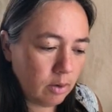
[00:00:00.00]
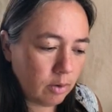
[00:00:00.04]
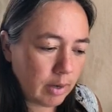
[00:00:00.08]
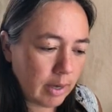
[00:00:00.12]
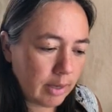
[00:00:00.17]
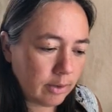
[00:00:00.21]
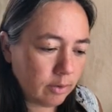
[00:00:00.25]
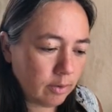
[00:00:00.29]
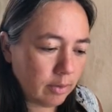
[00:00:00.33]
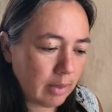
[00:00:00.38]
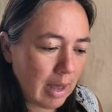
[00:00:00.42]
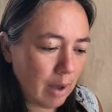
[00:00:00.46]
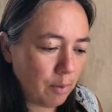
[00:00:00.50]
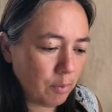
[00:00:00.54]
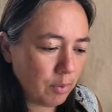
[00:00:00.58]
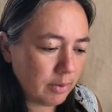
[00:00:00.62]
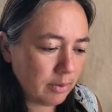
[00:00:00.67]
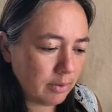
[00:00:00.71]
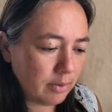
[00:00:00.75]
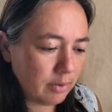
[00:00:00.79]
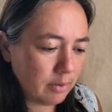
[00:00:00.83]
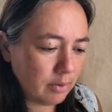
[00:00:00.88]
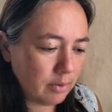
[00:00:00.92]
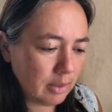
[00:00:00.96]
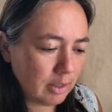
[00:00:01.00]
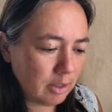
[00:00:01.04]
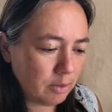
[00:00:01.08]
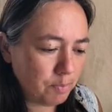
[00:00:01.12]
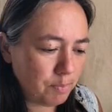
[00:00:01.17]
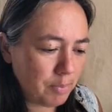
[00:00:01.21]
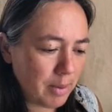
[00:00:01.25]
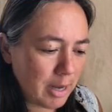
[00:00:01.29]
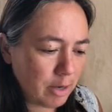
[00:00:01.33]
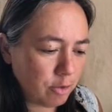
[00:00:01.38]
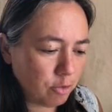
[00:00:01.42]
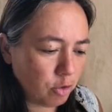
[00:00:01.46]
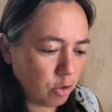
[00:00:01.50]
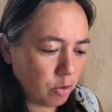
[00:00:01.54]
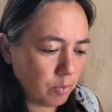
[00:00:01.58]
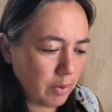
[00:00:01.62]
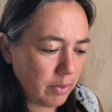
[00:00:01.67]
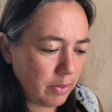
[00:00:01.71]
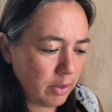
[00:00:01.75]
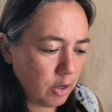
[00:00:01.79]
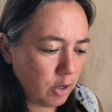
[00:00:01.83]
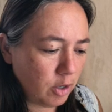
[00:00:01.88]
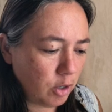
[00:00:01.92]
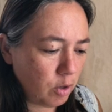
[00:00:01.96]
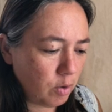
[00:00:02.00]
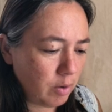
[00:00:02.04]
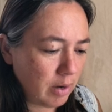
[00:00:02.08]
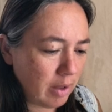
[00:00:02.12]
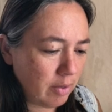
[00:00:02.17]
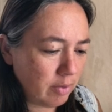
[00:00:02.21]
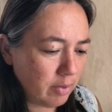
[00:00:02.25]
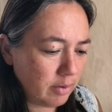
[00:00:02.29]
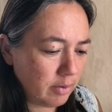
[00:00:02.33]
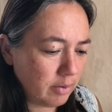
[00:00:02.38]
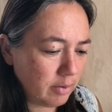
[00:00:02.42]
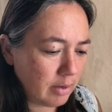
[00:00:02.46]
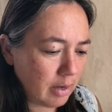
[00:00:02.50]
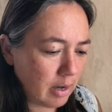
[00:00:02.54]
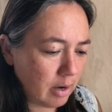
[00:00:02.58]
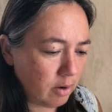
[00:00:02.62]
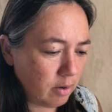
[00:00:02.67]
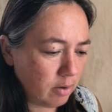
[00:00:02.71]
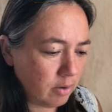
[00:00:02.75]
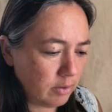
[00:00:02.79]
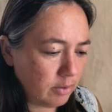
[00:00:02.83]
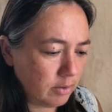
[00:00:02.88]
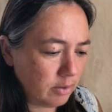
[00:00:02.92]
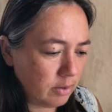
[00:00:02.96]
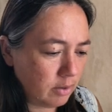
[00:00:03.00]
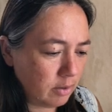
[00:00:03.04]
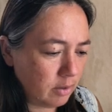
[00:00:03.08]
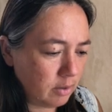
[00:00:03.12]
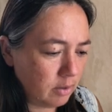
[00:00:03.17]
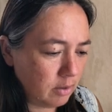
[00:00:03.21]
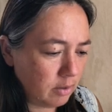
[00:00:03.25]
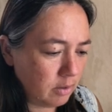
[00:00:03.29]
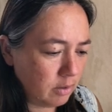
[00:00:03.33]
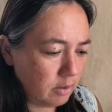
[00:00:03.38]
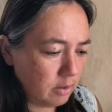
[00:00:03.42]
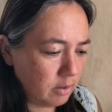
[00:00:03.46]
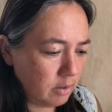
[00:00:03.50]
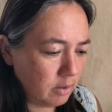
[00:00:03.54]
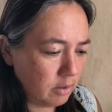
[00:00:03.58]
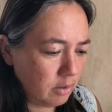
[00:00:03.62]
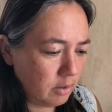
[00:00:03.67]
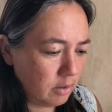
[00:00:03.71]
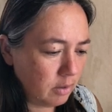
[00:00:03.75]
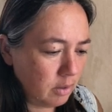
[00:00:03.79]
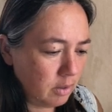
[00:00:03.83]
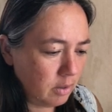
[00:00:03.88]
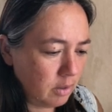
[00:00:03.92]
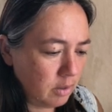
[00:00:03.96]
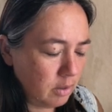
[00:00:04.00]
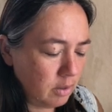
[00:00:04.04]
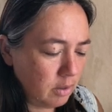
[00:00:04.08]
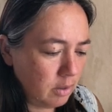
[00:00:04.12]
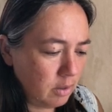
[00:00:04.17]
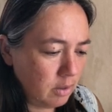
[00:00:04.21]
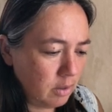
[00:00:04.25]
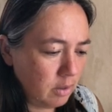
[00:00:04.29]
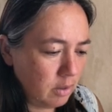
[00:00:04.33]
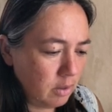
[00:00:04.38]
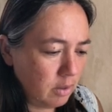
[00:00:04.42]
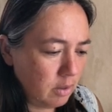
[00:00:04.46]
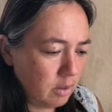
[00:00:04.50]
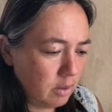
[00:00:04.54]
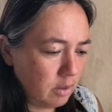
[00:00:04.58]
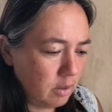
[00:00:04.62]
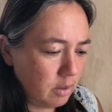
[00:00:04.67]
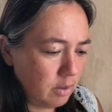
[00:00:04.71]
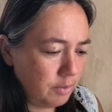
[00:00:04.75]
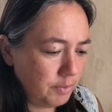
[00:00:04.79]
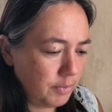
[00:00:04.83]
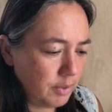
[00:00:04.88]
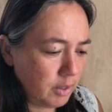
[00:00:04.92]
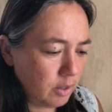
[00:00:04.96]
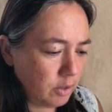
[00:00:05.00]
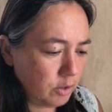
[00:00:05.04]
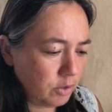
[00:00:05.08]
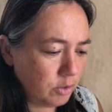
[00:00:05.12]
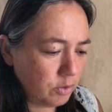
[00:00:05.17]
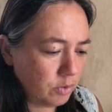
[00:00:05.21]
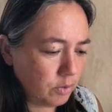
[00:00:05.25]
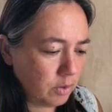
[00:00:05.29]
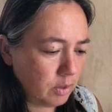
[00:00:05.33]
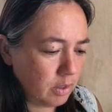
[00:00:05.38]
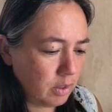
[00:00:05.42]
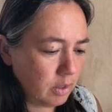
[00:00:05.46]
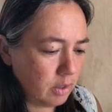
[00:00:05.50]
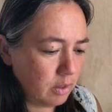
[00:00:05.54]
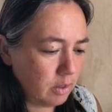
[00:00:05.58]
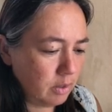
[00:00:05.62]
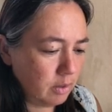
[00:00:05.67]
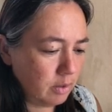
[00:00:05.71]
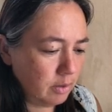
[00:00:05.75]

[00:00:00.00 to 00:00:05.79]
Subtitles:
Okay, so that was this bedroom. And then you go down the stairs. I'm not sure.